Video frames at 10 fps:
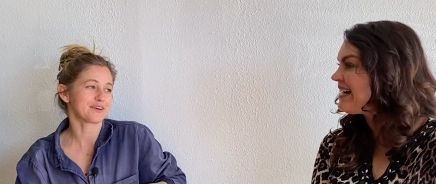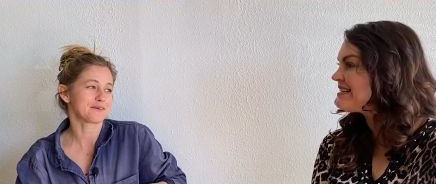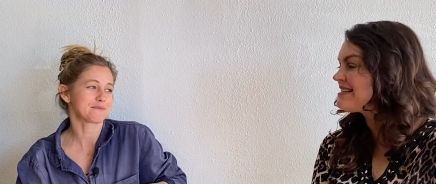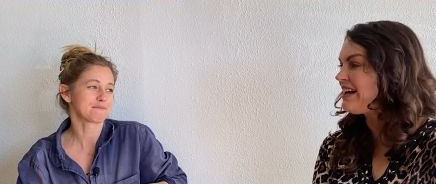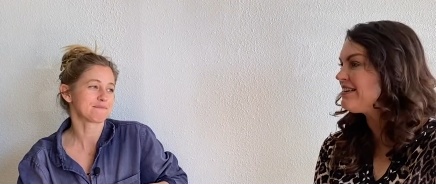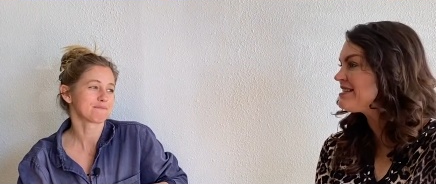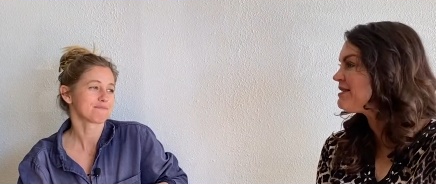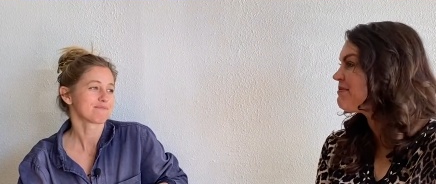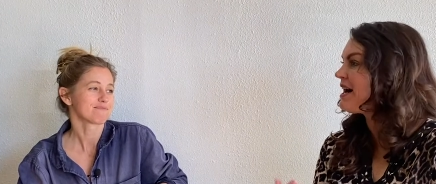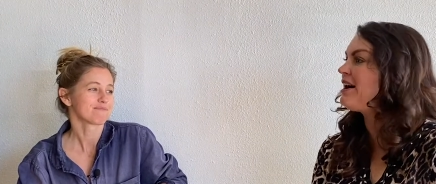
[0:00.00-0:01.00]
Speaker 1: you. Yeah, tell us
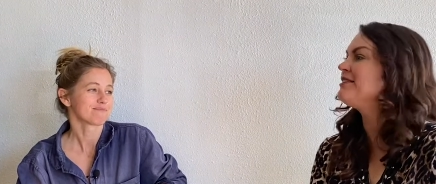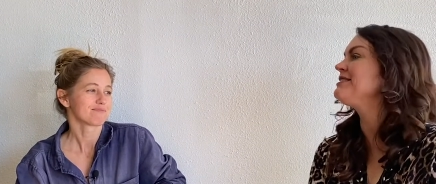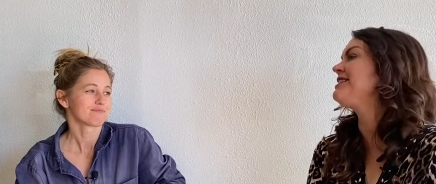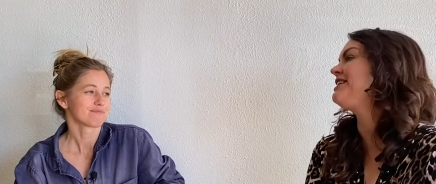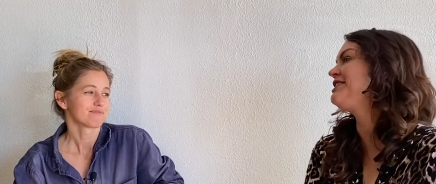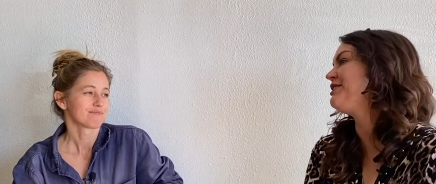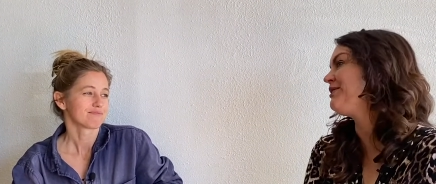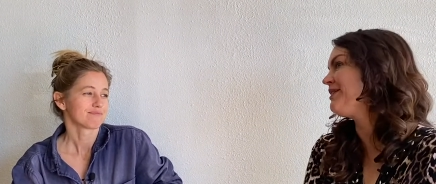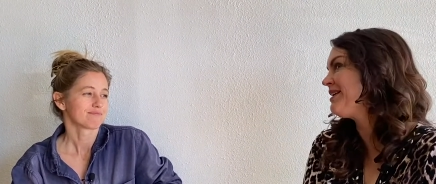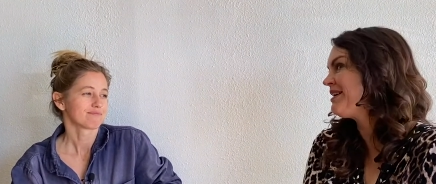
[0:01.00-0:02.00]
about
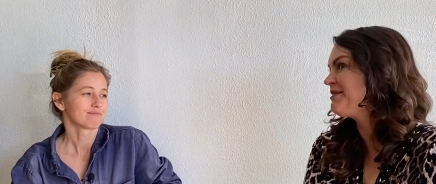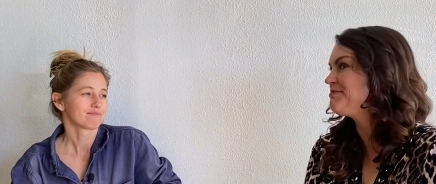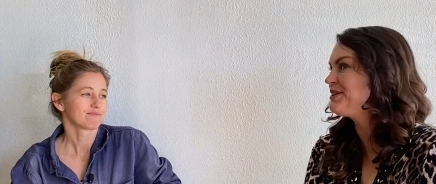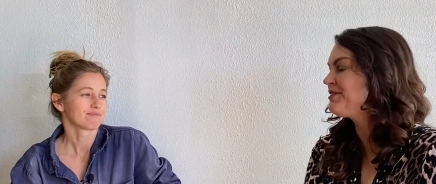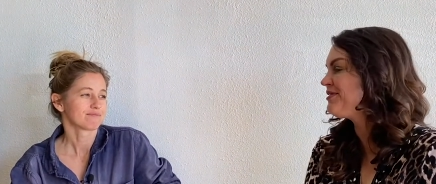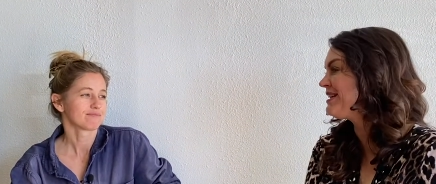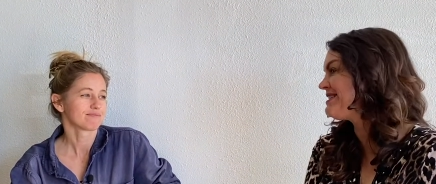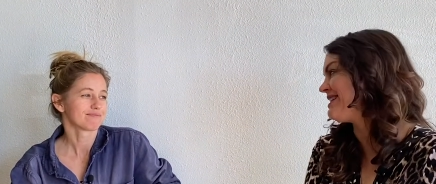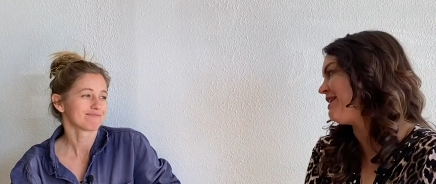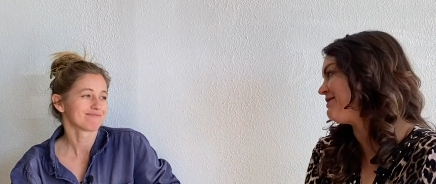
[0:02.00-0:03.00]
your beautiful
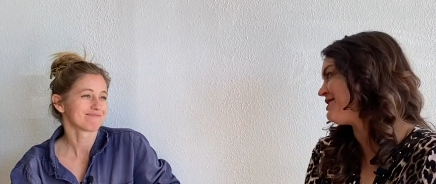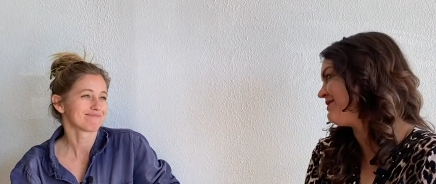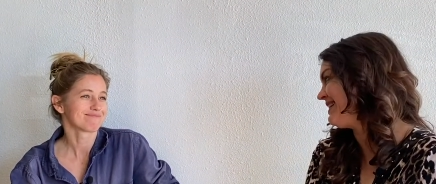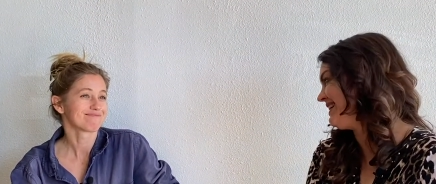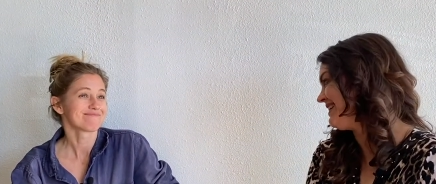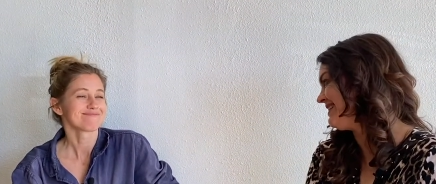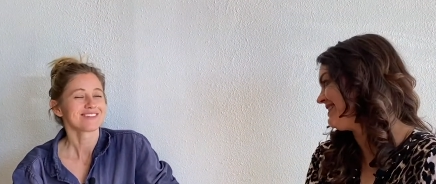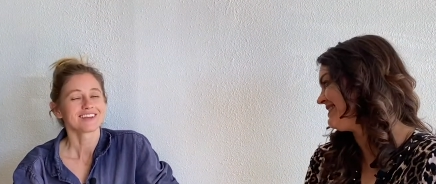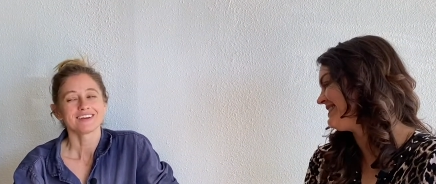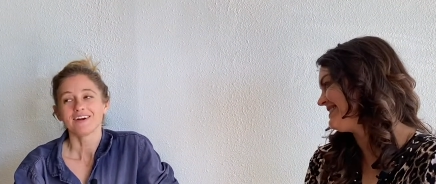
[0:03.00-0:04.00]
establishment here.
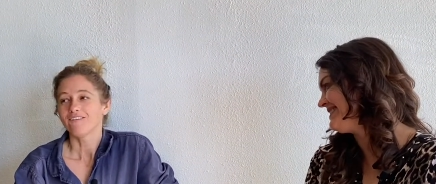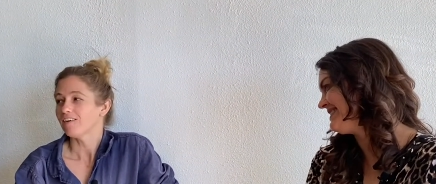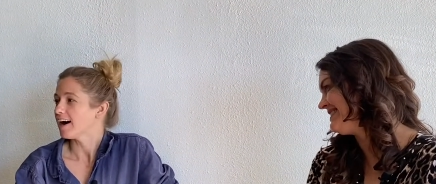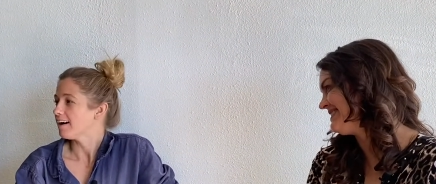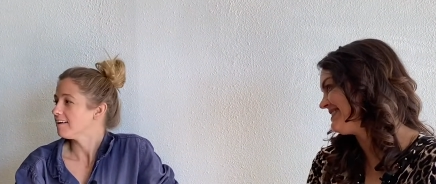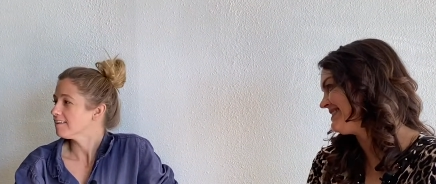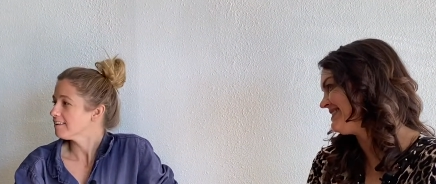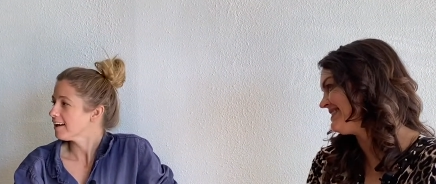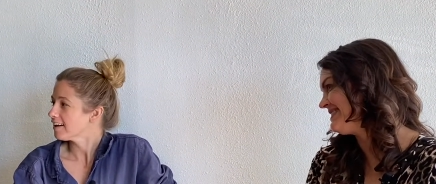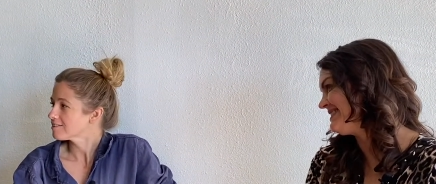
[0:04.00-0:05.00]
Speaker 2: Well,
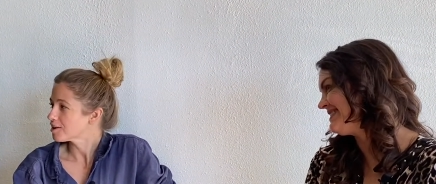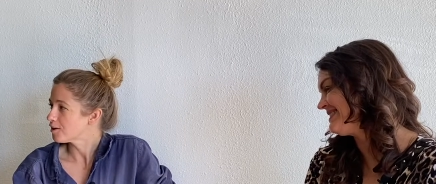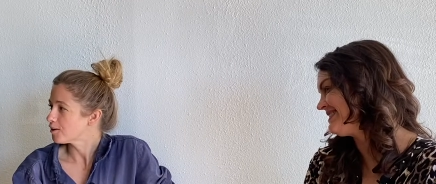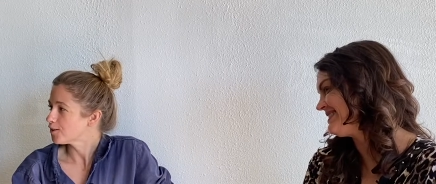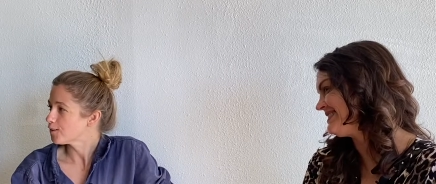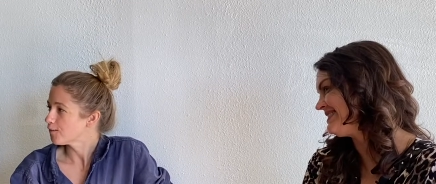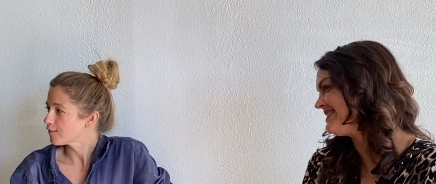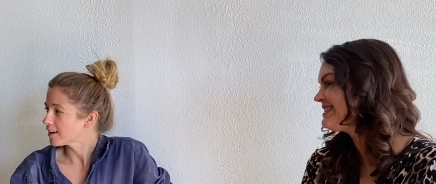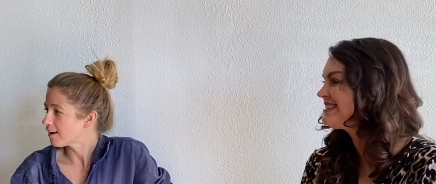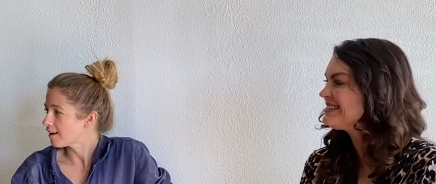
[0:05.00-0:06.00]
so we
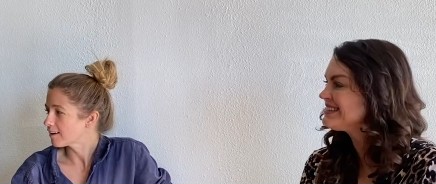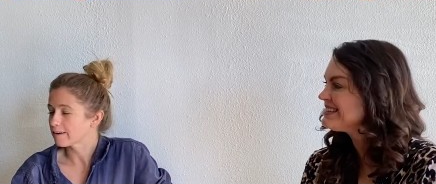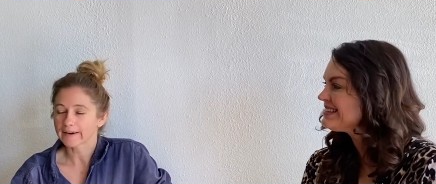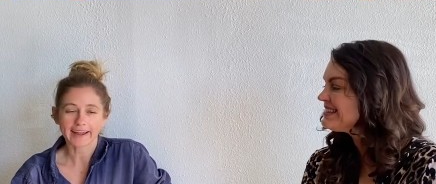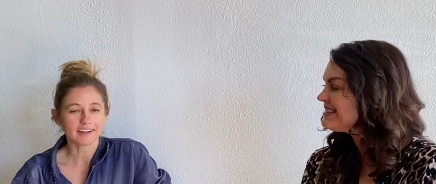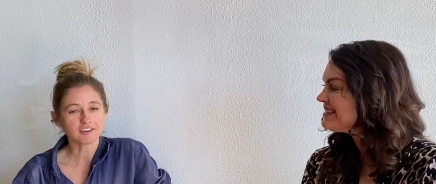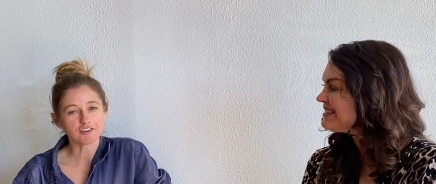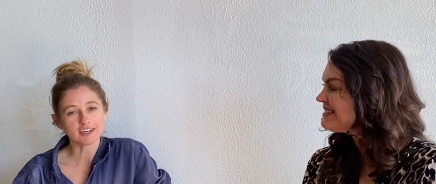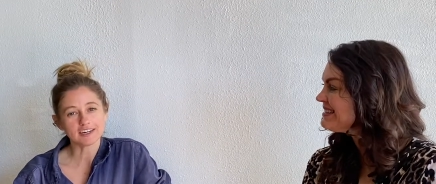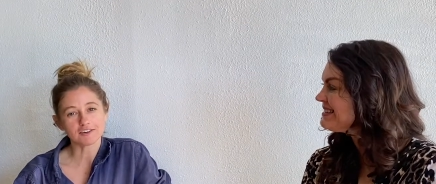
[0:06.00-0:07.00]
are Organic
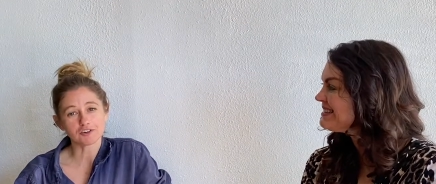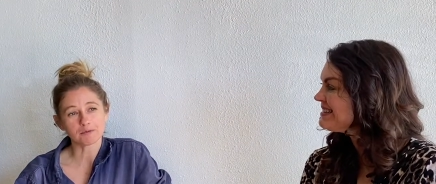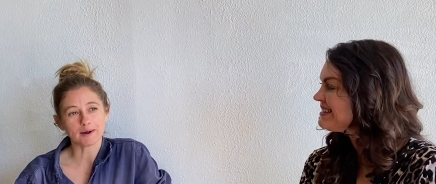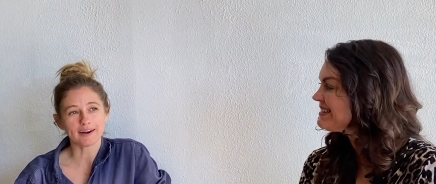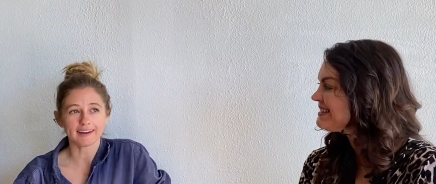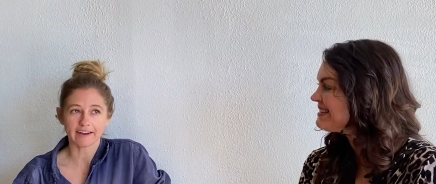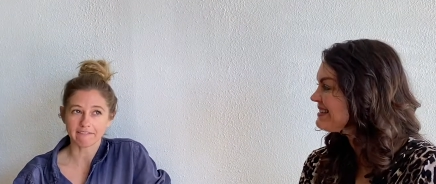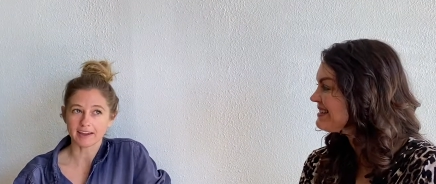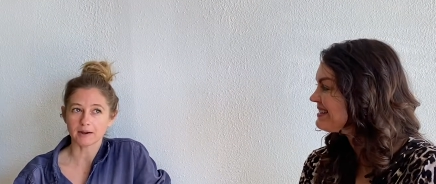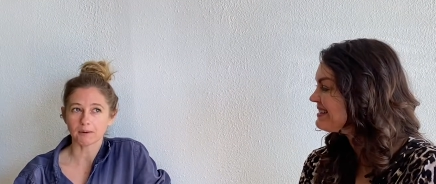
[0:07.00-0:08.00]
Tree Juice Bar, Cafe,
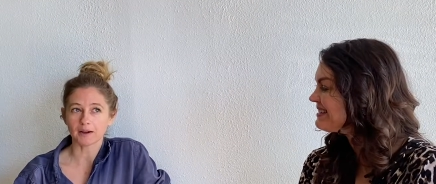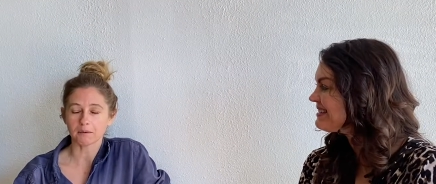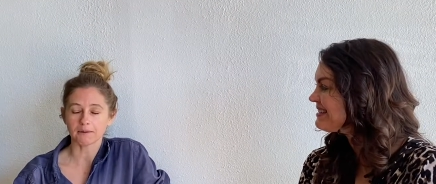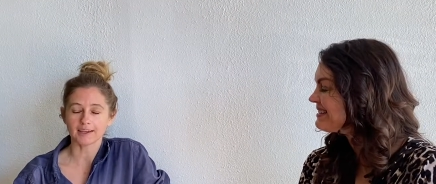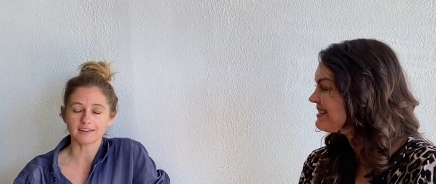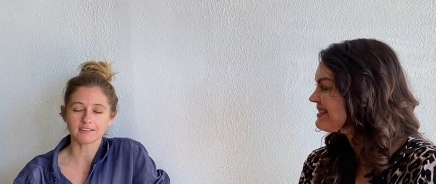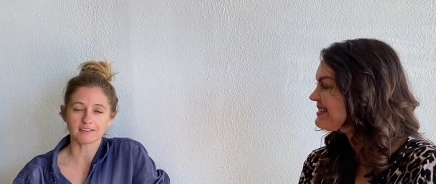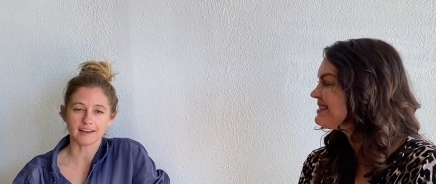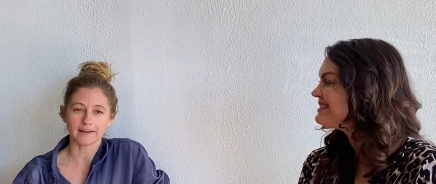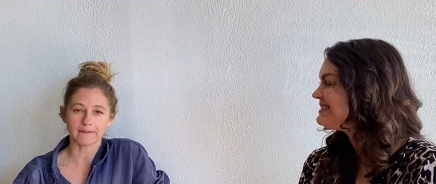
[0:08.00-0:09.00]
and Marketplace.
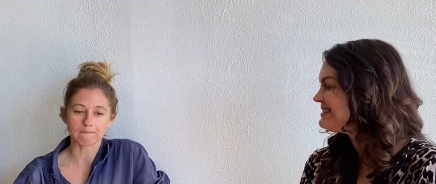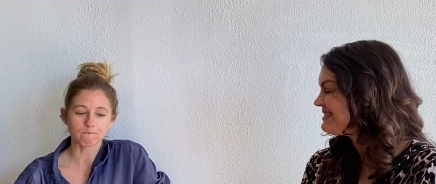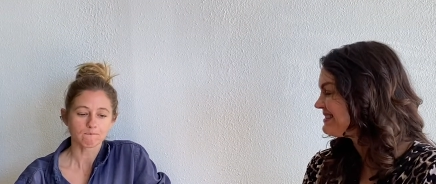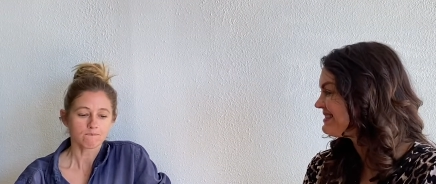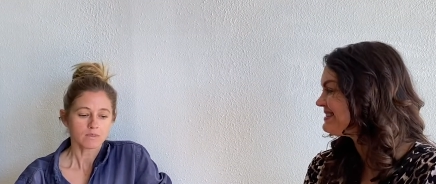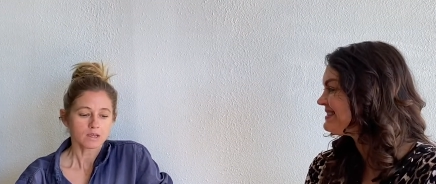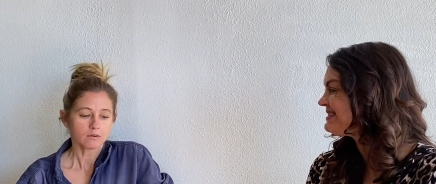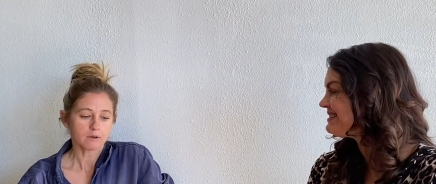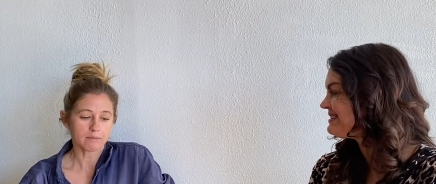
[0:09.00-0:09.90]
Um, We've been